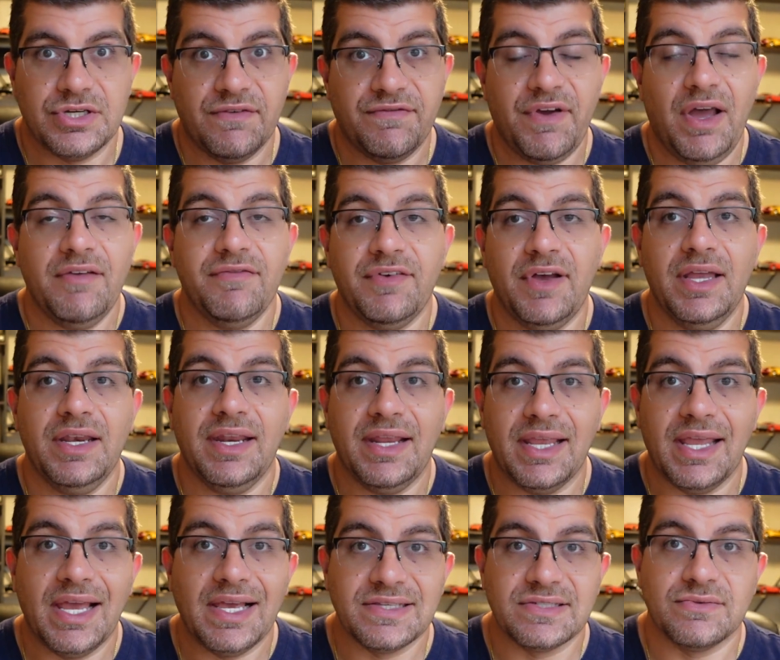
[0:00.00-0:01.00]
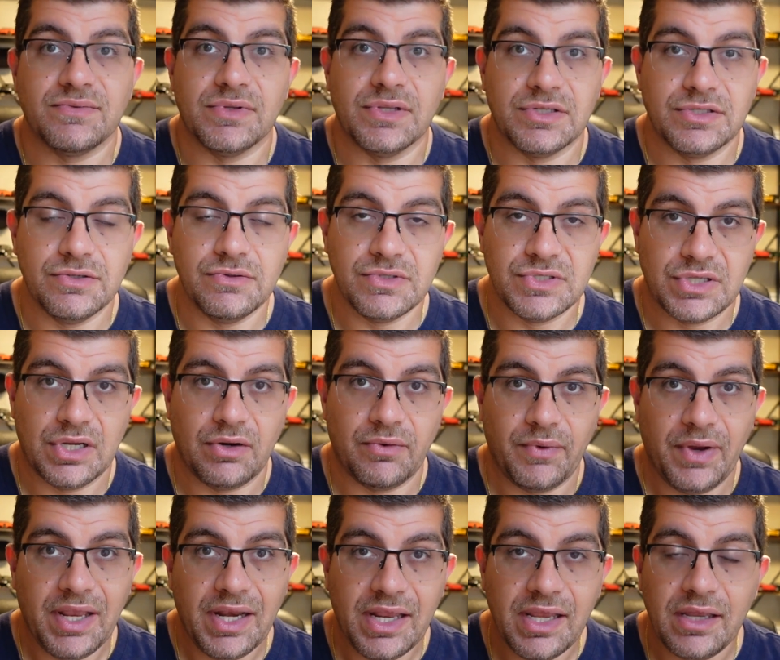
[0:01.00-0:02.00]
If I find a guest with a 2-star
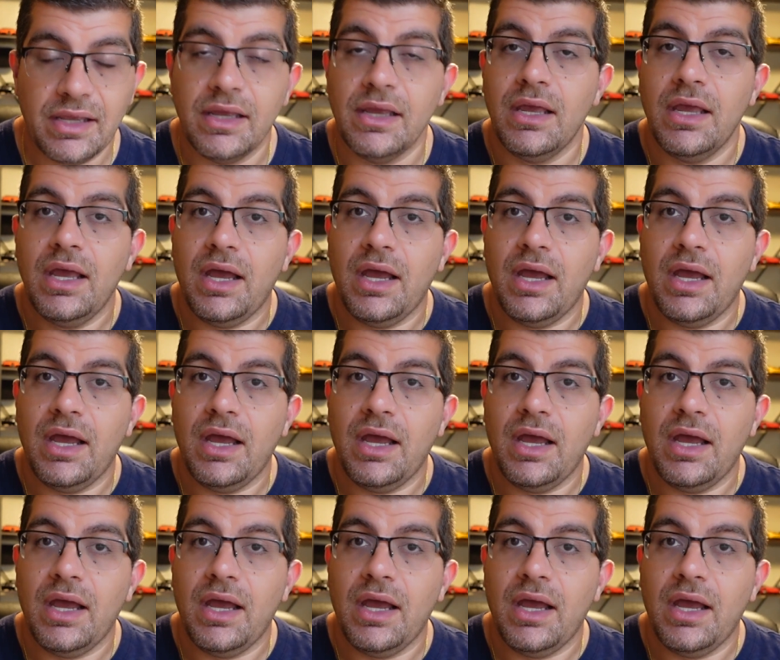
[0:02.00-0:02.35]
rating,